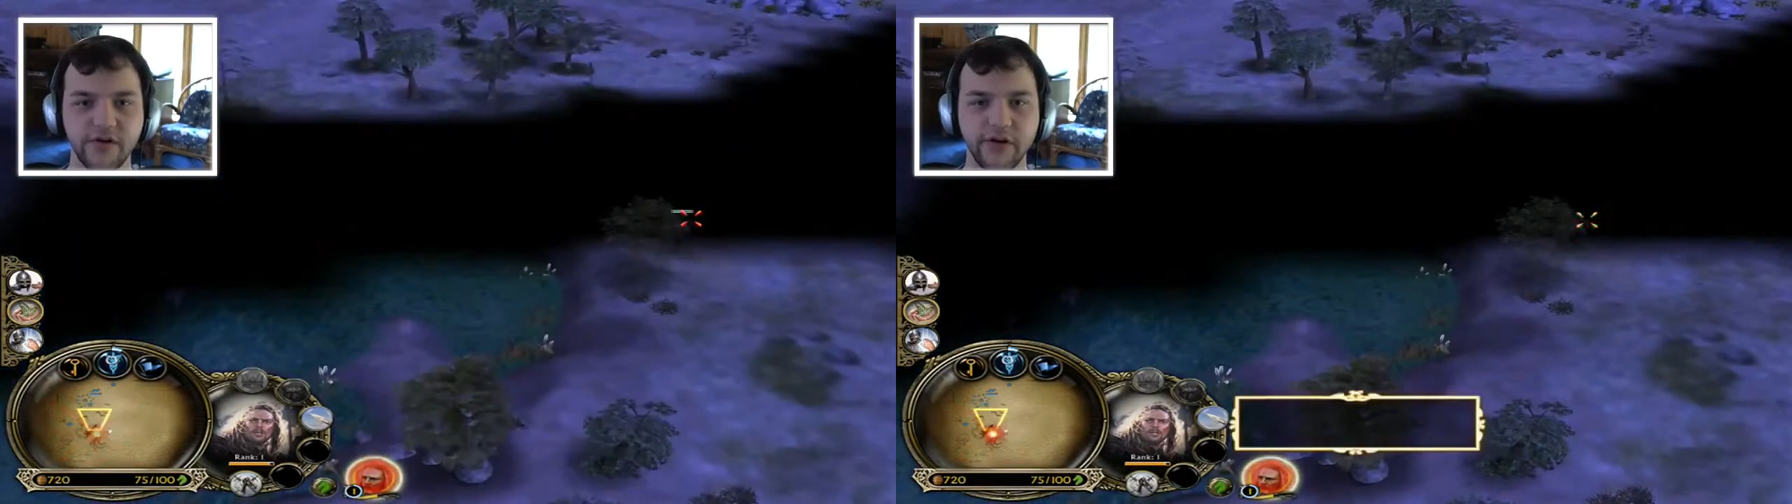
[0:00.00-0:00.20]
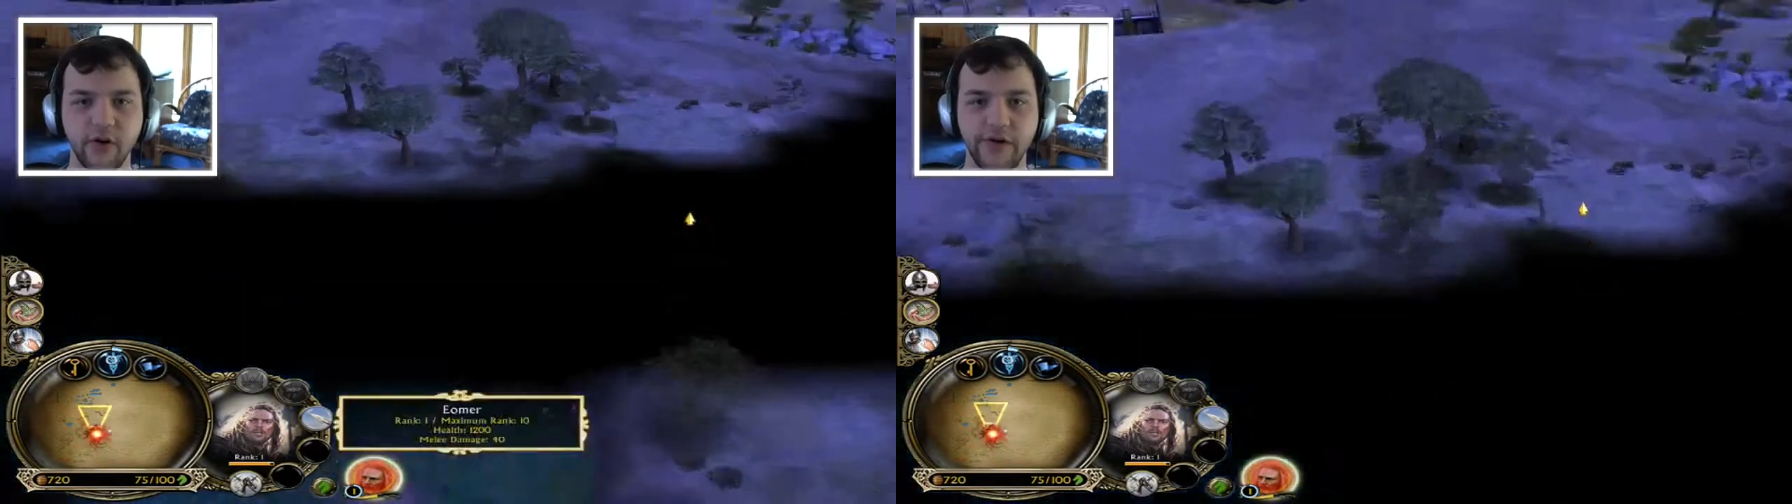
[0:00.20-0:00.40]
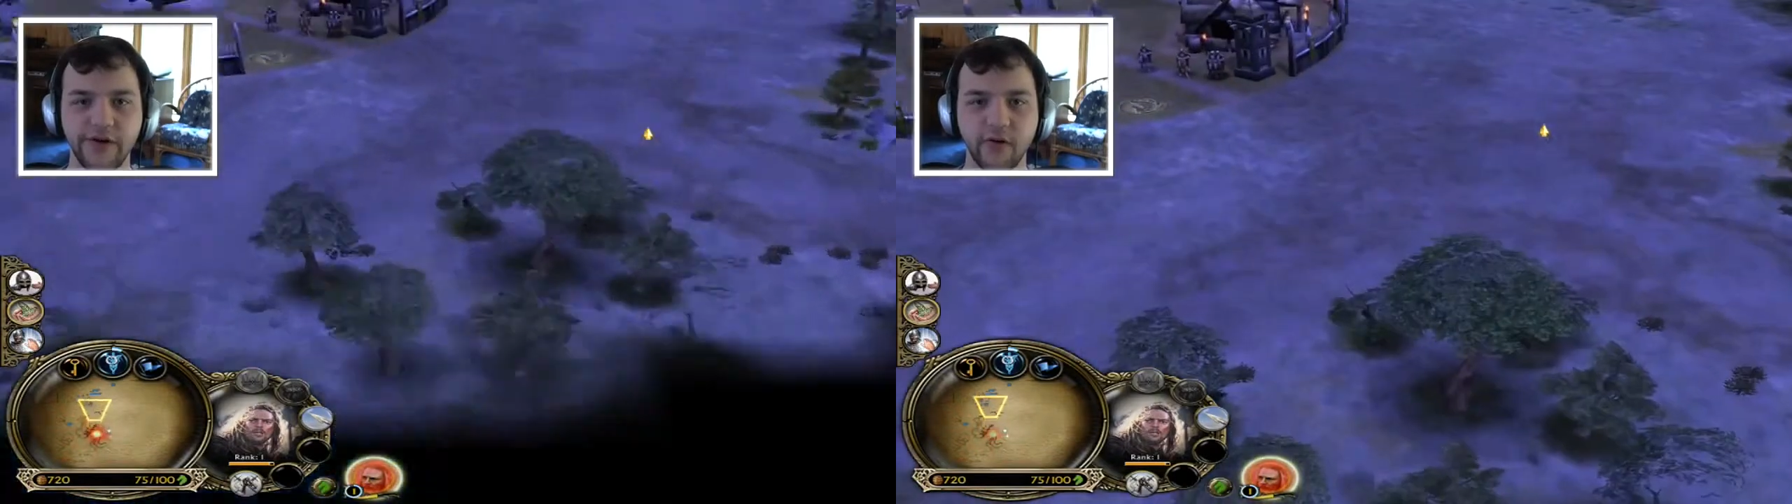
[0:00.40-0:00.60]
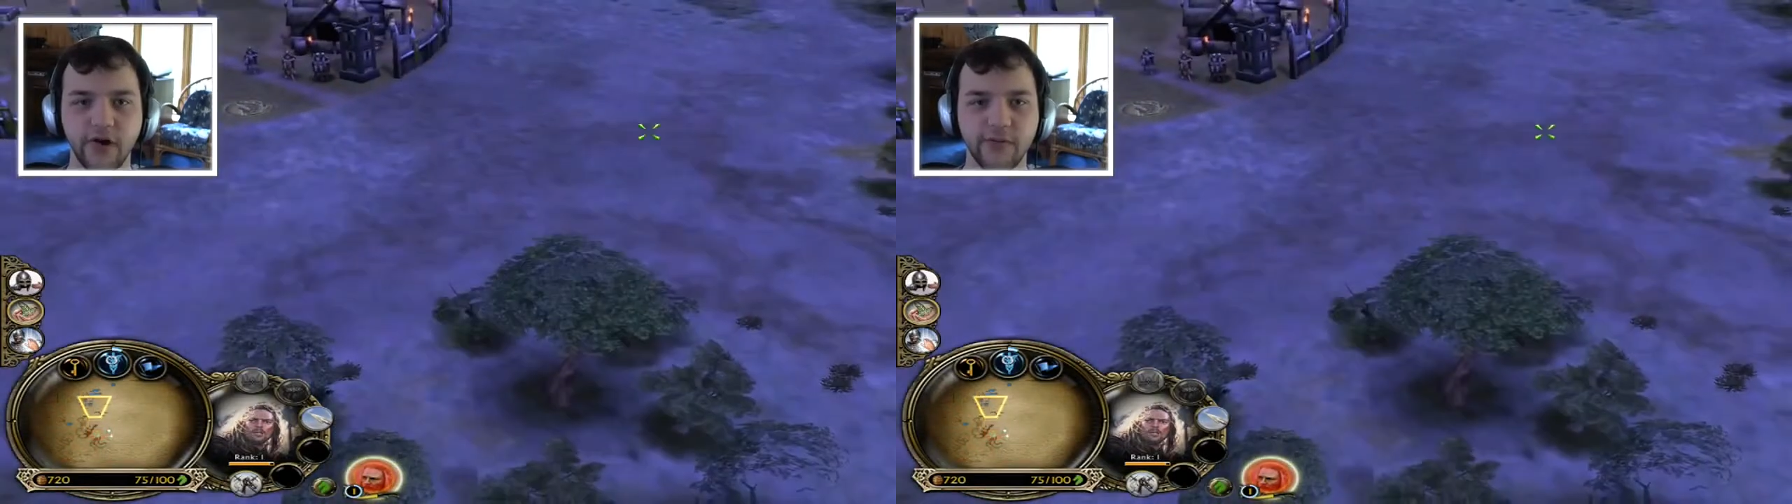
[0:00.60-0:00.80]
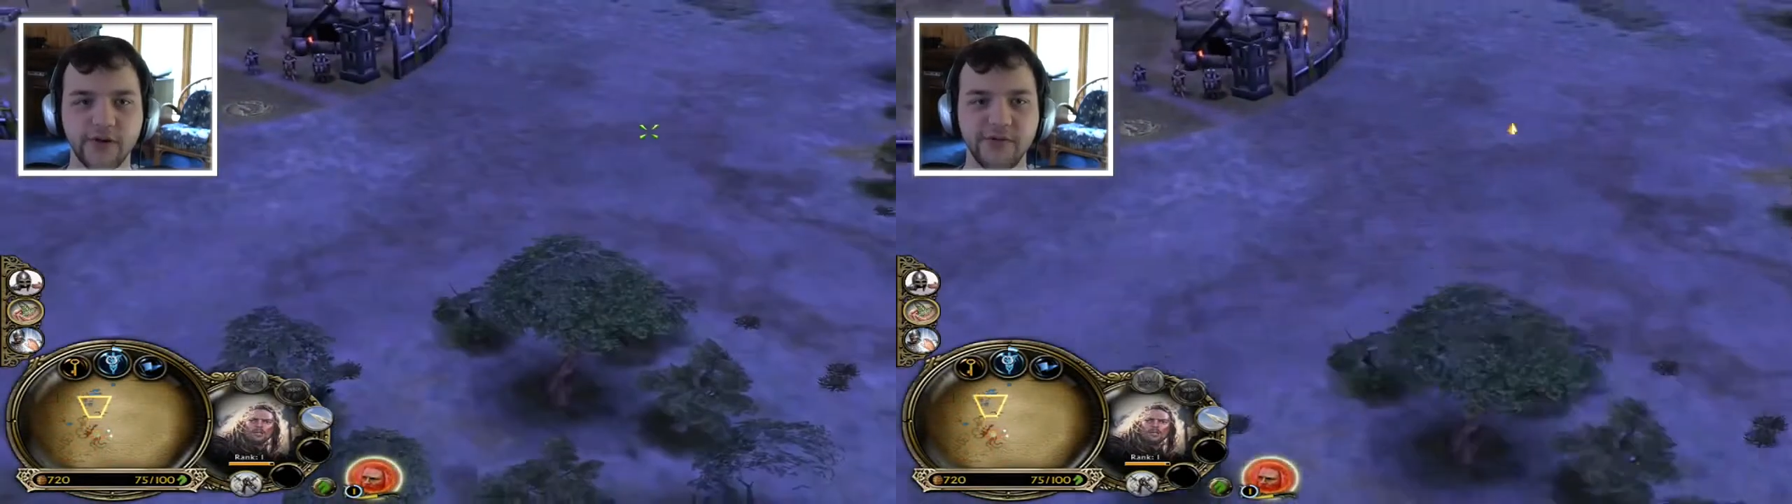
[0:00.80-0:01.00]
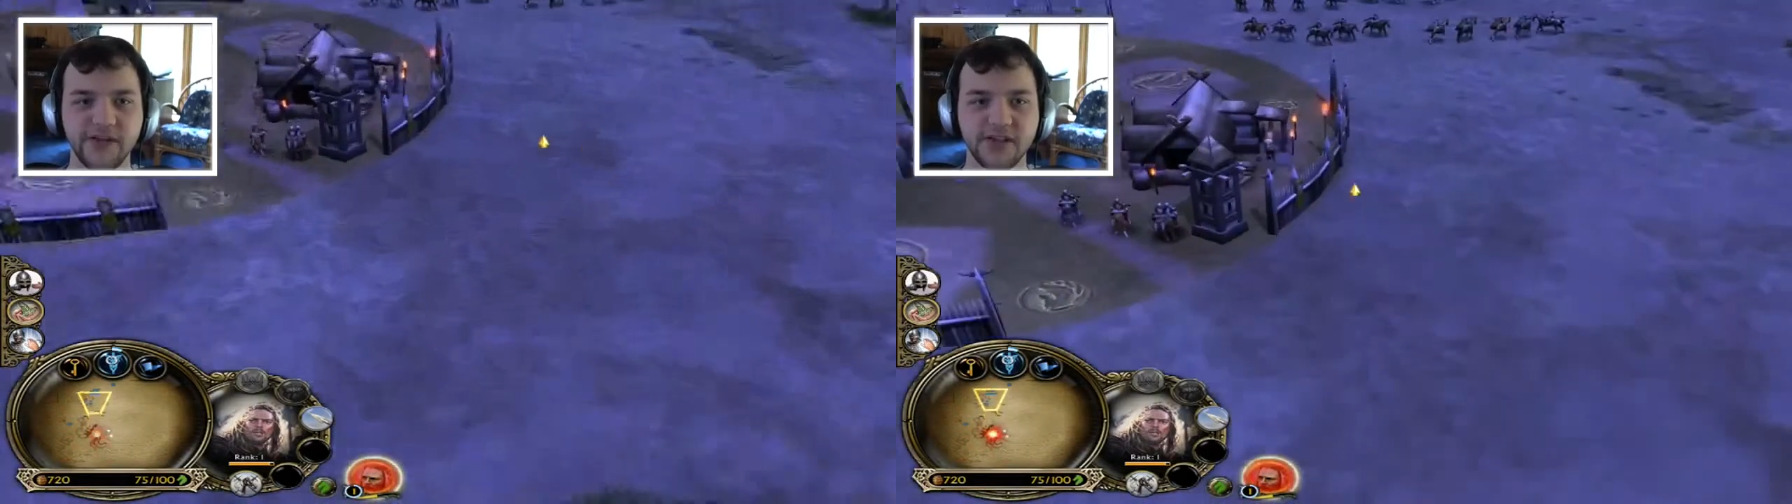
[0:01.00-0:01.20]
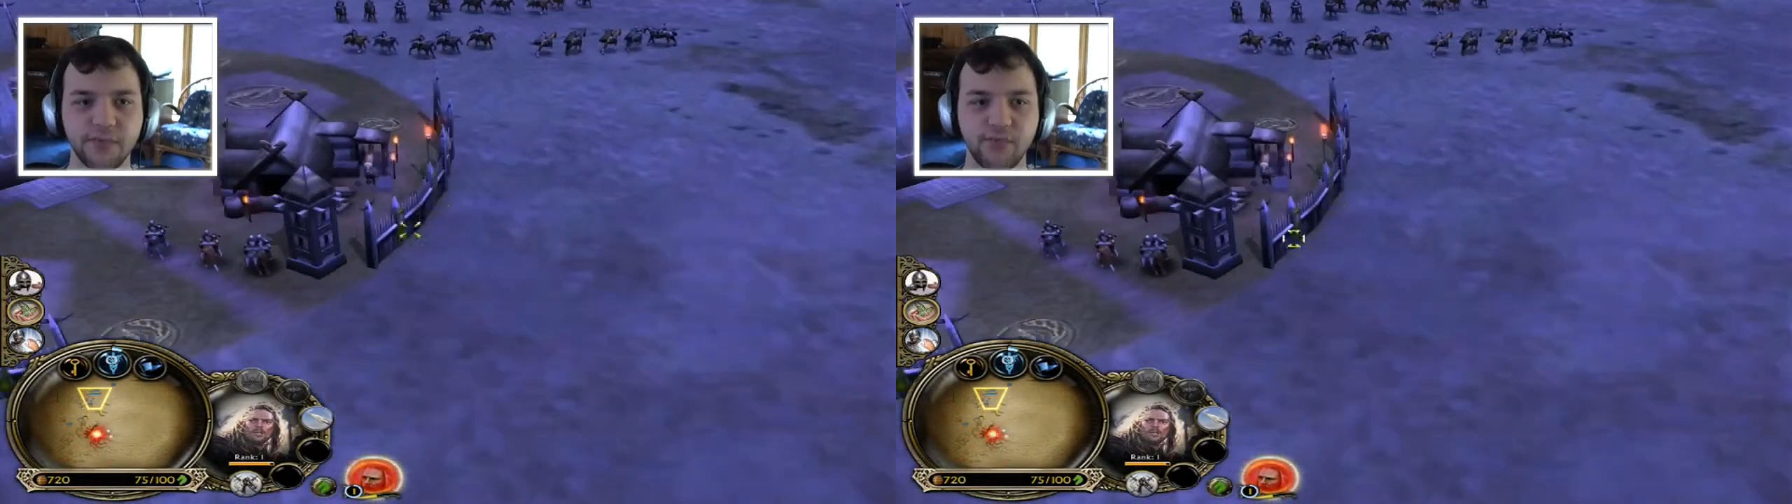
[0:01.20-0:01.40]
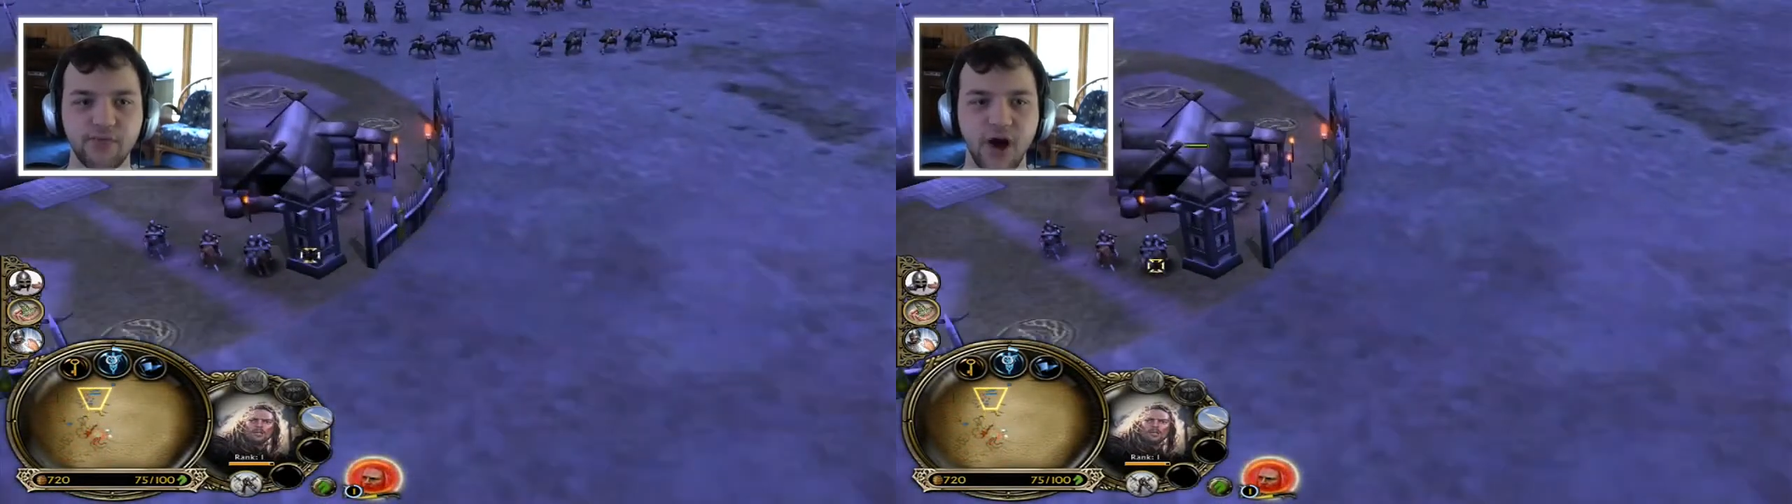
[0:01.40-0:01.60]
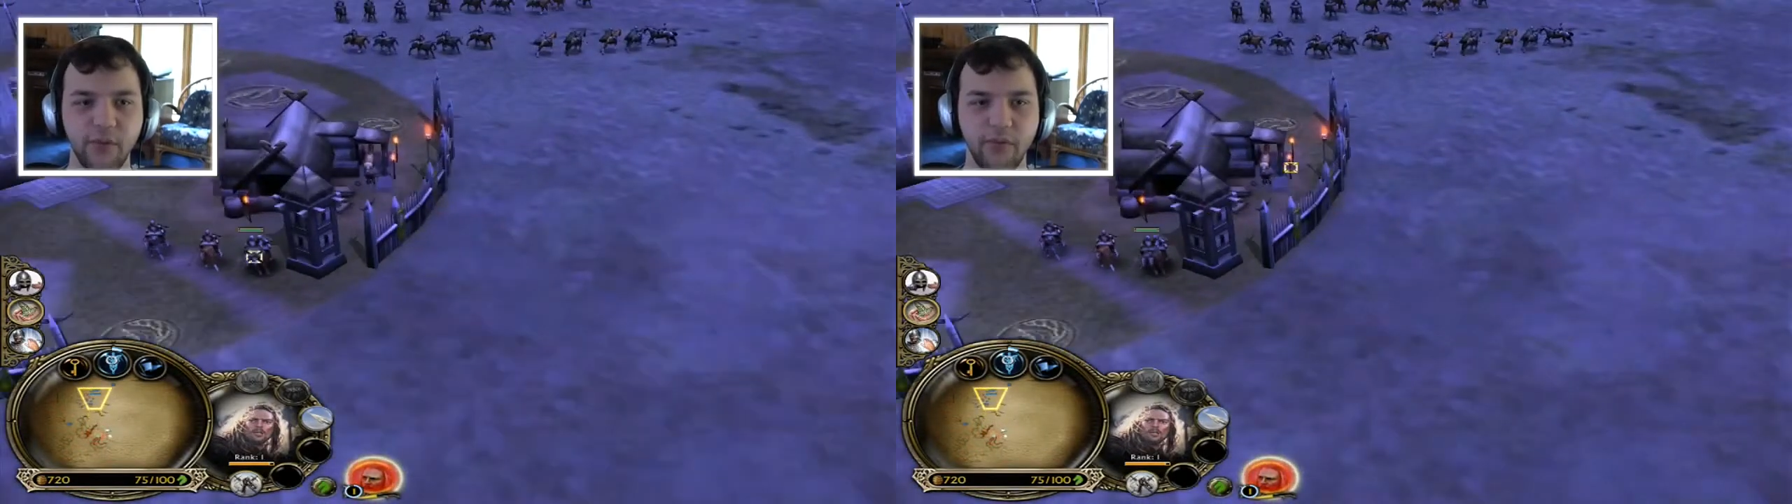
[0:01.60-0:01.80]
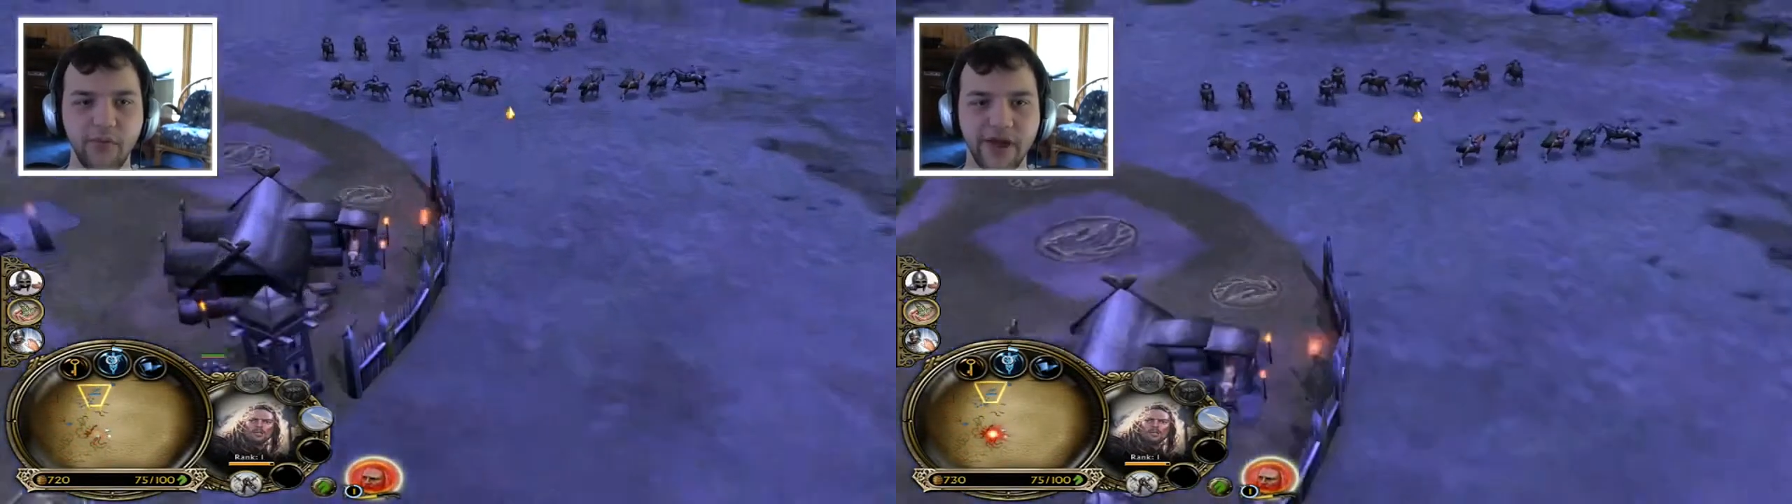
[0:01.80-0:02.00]
They're going north, which means they're
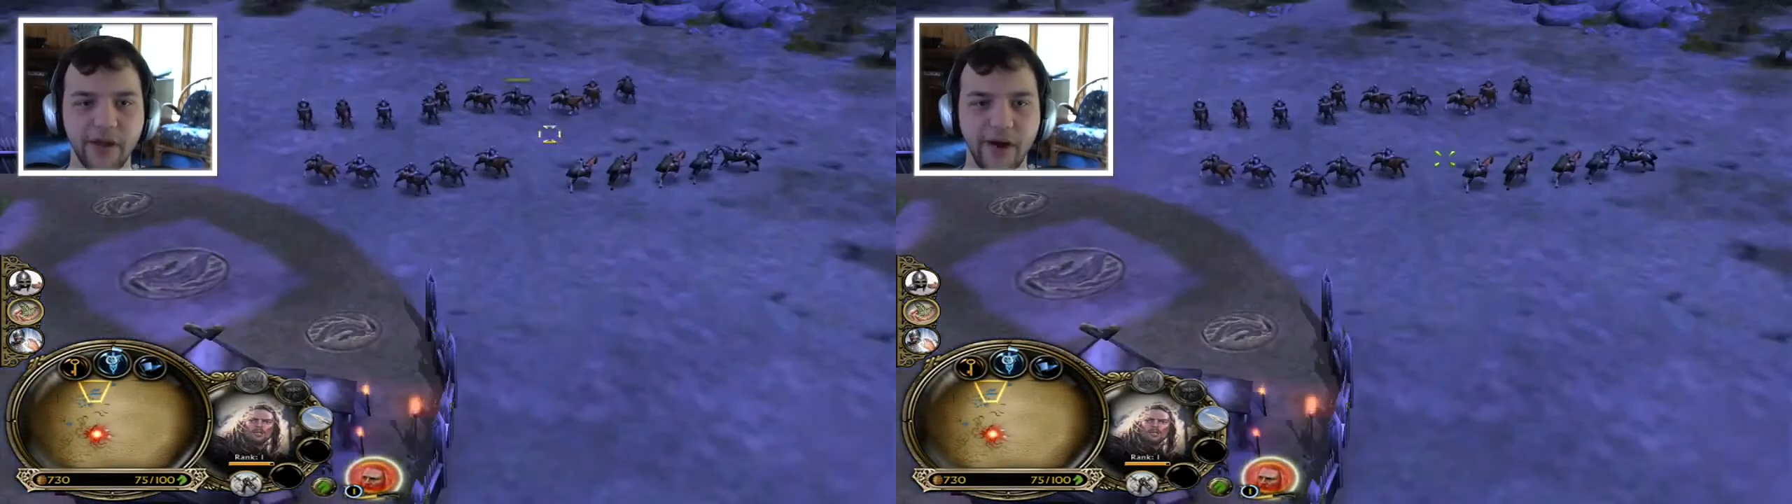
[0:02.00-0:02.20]
probably